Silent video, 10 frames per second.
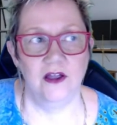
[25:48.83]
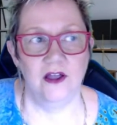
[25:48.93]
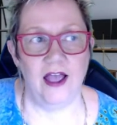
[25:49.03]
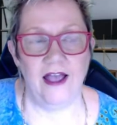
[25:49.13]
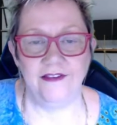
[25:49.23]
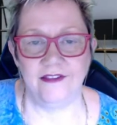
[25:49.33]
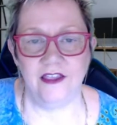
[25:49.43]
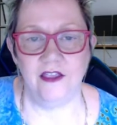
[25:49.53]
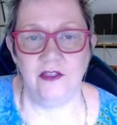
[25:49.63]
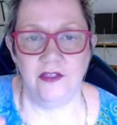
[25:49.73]

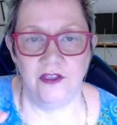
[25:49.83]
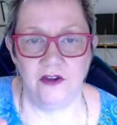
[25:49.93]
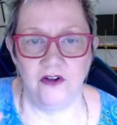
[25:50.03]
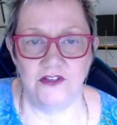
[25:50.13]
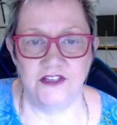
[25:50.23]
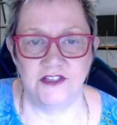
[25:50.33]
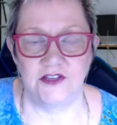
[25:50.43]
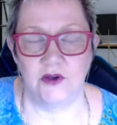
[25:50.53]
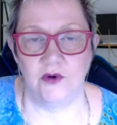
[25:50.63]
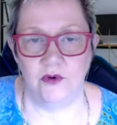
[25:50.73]
asking the nurses,
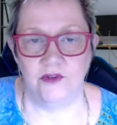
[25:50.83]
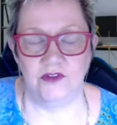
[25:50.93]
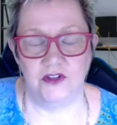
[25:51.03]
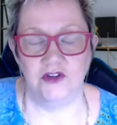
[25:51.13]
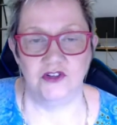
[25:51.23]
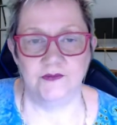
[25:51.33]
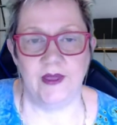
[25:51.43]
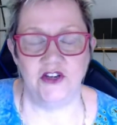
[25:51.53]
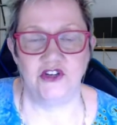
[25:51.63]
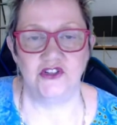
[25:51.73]
so the nurse
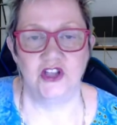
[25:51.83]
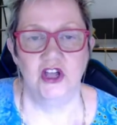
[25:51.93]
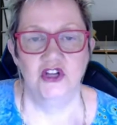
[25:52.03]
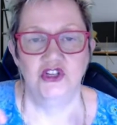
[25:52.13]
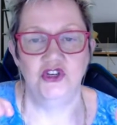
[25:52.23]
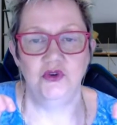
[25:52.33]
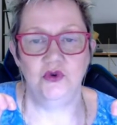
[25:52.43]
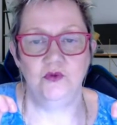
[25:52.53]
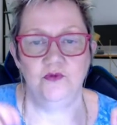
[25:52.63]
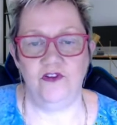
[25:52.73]
managers,
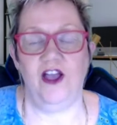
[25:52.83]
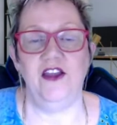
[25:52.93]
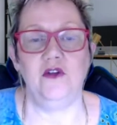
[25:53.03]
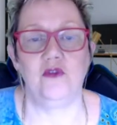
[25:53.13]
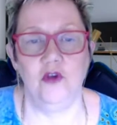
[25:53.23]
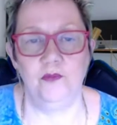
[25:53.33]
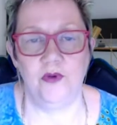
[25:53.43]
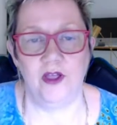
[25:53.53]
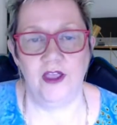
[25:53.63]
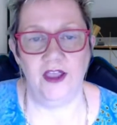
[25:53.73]
to find a
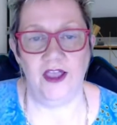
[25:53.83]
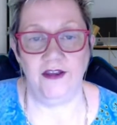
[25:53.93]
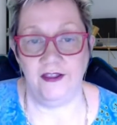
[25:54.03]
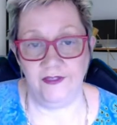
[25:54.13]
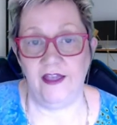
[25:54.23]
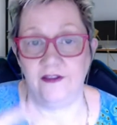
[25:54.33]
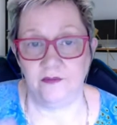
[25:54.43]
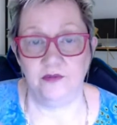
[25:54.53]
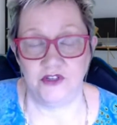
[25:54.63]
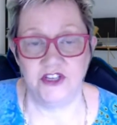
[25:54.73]
group. And in
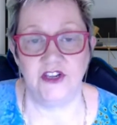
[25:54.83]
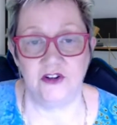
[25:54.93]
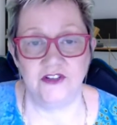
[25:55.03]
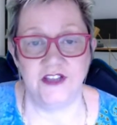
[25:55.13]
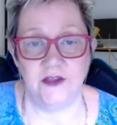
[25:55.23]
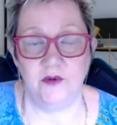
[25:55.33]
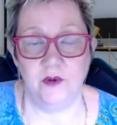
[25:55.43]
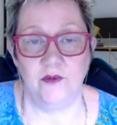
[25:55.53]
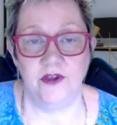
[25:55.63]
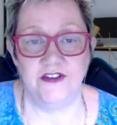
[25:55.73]
that particular day when
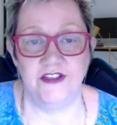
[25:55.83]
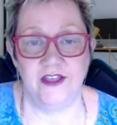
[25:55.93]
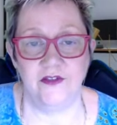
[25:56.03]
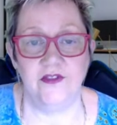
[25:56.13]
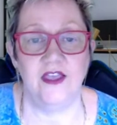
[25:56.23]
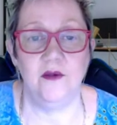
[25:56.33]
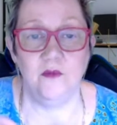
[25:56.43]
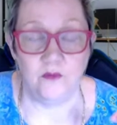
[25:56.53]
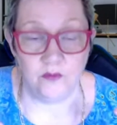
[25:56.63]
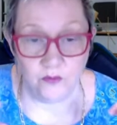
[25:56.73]
we were working together, they
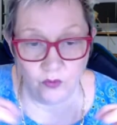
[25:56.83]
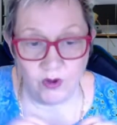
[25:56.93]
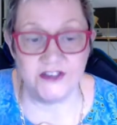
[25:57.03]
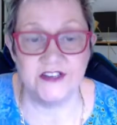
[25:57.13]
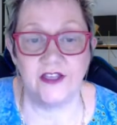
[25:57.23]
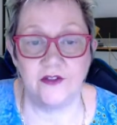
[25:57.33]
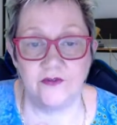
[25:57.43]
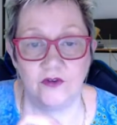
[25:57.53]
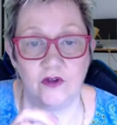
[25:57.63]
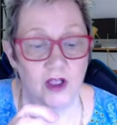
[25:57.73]
went together
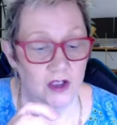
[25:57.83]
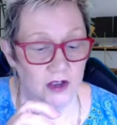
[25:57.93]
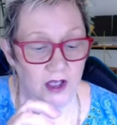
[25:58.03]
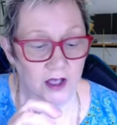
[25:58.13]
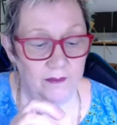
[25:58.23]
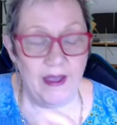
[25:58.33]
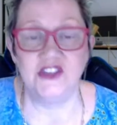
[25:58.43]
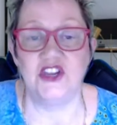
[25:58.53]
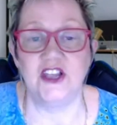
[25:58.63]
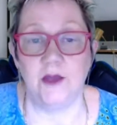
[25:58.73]
for
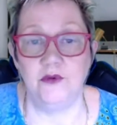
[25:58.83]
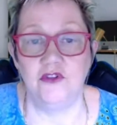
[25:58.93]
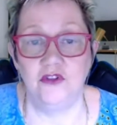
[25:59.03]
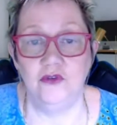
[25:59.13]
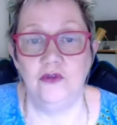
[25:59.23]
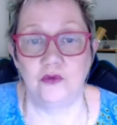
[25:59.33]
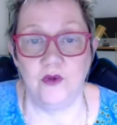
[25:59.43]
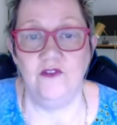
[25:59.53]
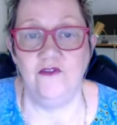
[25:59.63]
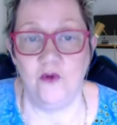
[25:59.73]
matching up with 2,
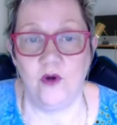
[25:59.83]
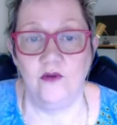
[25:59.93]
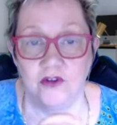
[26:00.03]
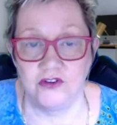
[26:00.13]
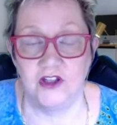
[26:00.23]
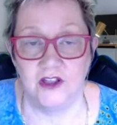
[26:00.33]
3, 4